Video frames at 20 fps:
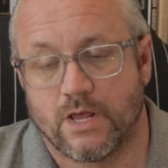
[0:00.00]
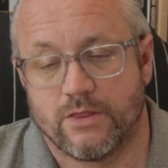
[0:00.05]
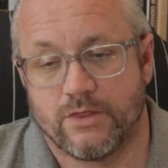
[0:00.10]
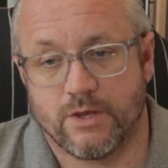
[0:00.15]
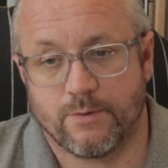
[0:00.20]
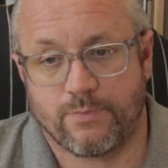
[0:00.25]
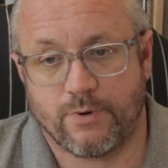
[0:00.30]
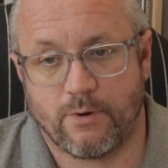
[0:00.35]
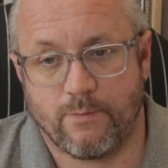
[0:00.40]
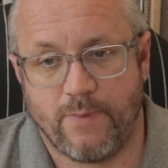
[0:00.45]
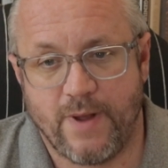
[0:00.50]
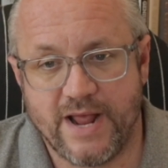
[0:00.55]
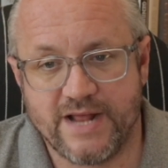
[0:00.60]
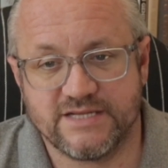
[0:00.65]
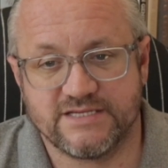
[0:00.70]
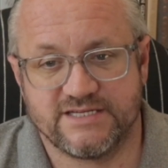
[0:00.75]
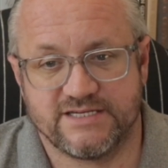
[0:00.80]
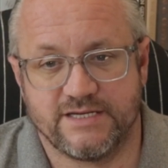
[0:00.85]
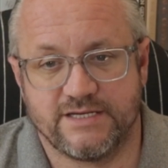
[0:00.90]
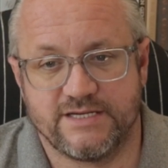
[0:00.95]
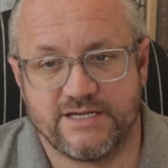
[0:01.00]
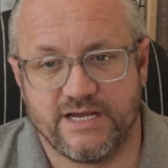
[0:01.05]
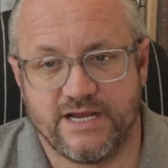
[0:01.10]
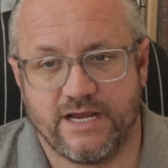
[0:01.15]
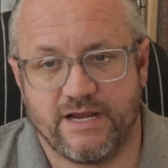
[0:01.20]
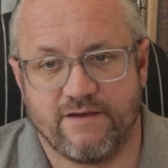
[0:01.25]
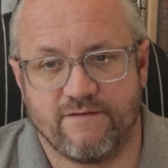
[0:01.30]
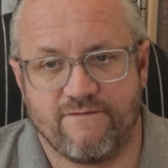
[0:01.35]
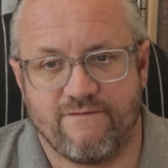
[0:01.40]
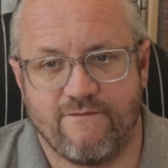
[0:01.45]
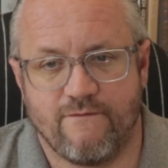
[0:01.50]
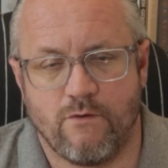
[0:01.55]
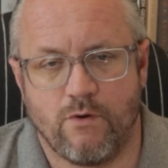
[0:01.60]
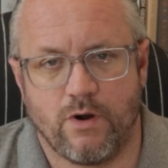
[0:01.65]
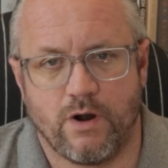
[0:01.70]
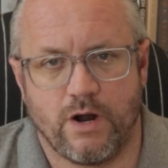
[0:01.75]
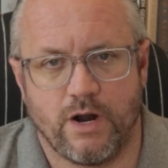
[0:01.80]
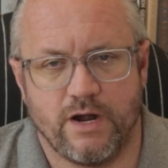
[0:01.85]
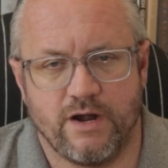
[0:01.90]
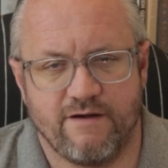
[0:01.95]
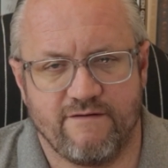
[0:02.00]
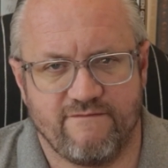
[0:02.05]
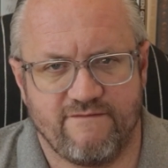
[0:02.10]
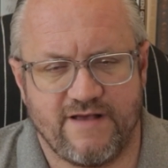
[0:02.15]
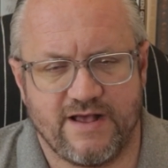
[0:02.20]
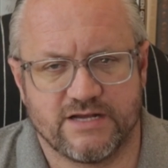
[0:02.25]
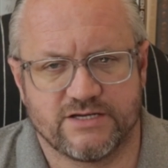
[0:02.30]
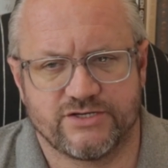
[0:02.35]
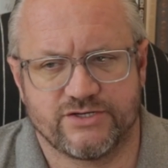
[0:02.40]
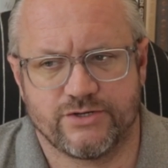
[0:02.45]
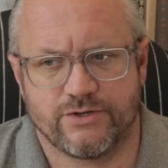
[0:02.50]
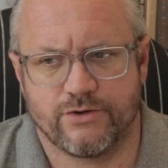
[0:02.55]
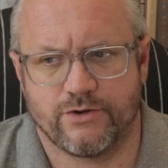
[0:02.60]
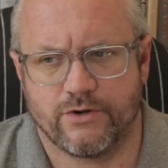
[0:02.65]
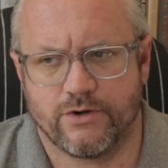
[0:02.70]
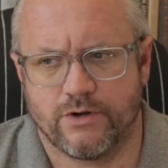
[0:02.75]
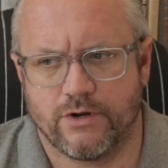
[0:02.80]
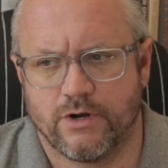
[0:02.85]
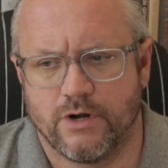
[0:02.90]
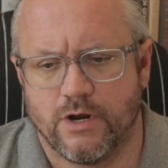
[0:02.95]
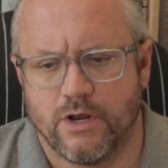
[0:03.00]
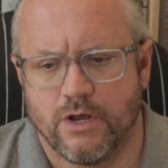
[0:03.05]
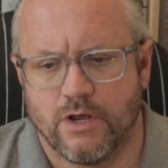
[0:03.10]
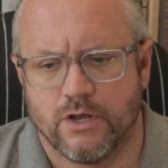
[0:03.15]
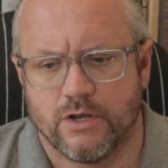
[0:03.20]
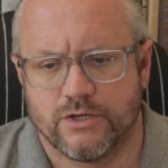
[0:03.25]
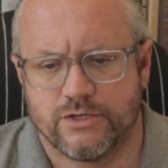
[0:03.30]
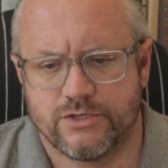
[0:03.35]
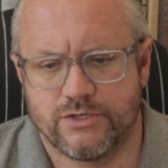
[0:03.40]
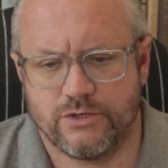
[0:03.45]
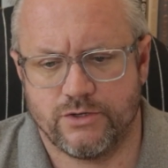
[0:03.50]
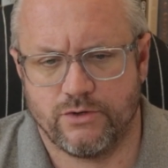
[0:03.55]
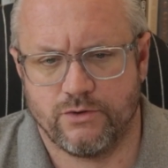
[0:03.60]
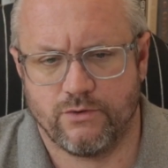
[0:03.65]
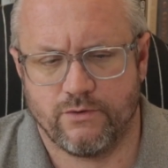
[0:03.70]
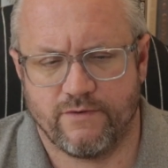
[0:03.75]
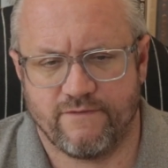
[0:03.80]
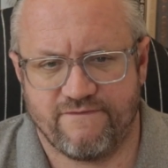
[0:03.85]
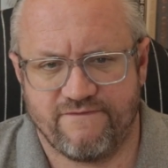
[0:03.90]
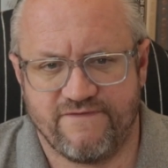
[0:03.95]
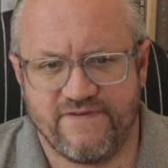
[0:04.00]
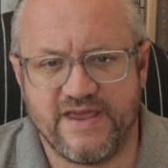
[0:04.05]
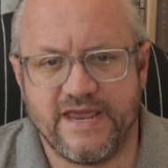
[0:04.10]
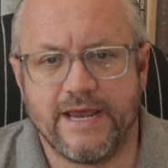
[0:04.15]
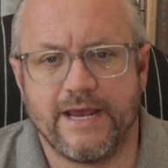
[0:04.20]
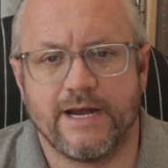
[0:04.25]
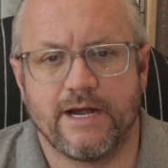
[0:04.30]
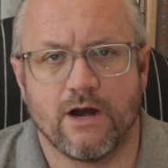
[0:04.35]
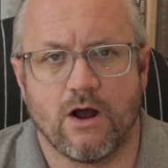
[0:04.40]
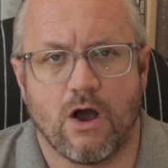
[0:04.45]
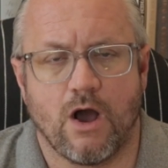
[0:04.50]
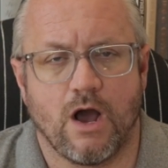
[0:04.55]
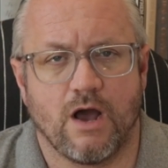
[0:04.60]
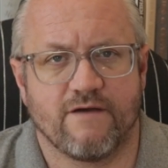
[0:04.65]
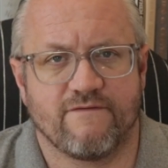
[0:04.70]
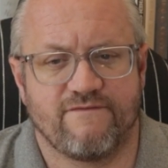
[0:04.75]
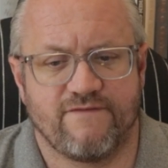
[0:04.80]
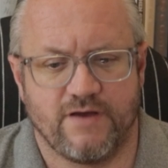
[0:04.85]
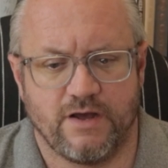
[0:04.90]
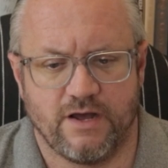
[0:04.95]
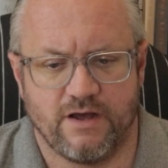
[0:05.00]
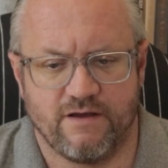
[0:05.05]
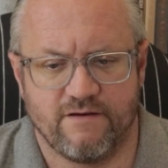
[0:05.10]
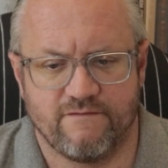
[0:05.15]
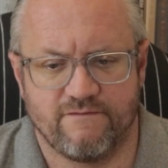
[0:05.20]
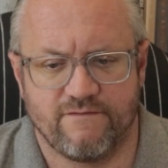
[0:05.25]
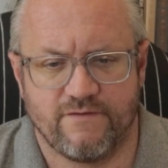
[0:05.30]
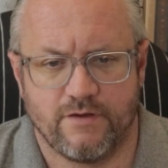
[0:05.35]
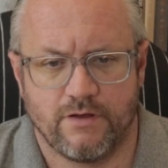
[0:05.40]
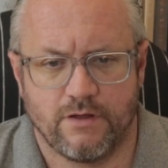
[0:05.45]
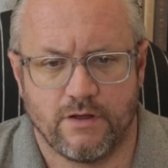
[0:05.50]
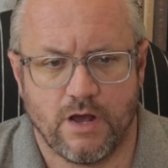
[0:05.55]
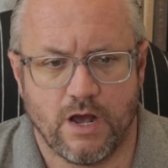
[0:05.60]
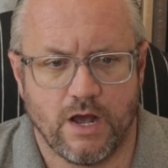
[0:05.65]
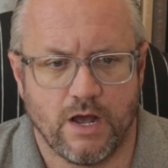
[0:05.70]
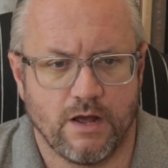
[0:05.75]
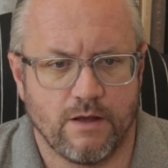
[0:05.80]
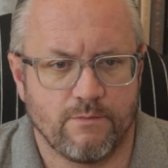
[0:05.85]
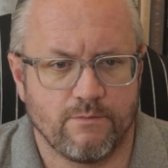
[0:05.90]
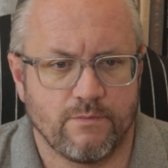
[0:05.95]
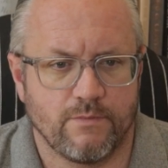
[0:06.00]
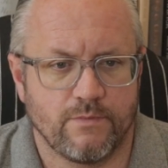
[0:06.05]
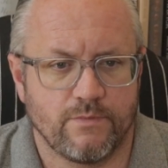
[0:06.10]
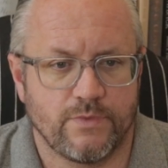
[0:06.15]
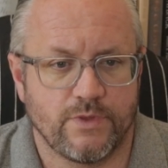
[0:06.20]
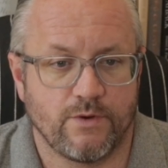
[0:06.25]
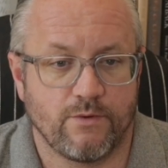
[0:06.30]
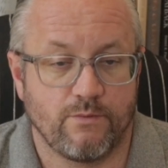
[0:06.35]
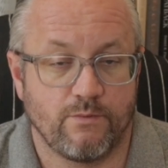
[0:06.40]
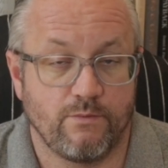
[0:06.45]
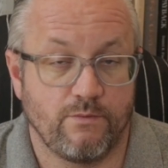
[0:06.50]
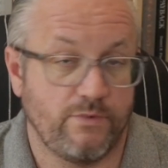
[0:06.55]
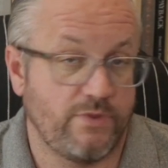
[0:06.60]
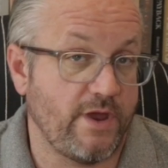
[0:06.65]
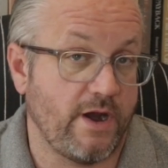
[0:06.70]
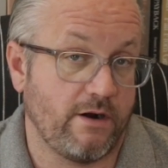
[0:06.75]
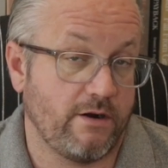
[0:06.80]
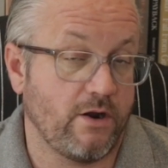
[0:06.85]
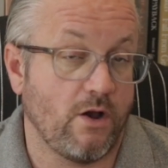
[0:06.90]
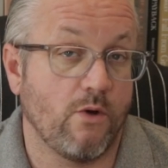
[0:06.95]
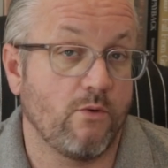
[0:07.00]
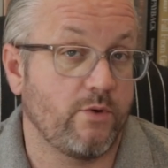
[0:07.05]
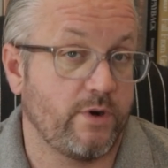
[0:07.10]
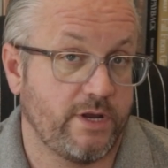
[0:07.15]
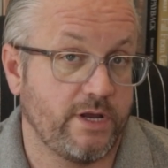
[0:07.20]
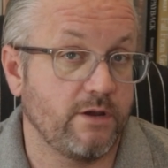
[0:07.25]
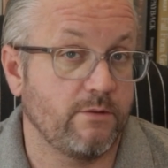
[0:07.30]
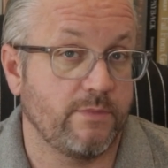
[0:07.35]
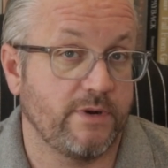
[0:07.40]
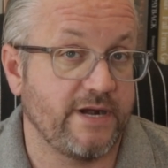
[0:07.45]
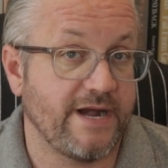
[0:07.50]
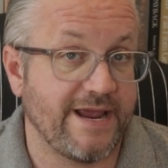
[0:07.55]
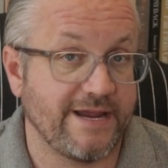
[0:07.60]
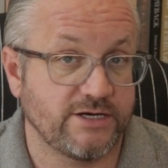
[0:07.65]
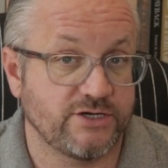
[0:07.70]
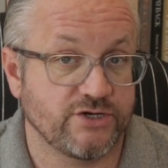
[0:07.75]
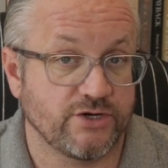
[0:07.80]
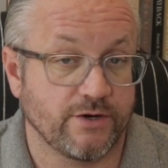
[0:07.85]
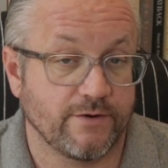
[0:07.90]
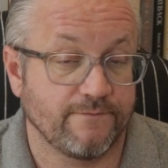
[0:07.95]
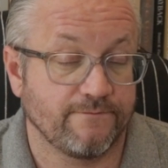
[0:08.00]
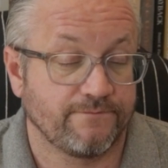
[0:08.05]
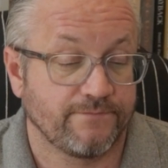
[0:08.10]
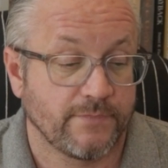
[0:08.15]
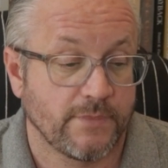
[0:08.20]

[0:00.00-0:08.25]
the propensity for an investor to feed off of their own human nature.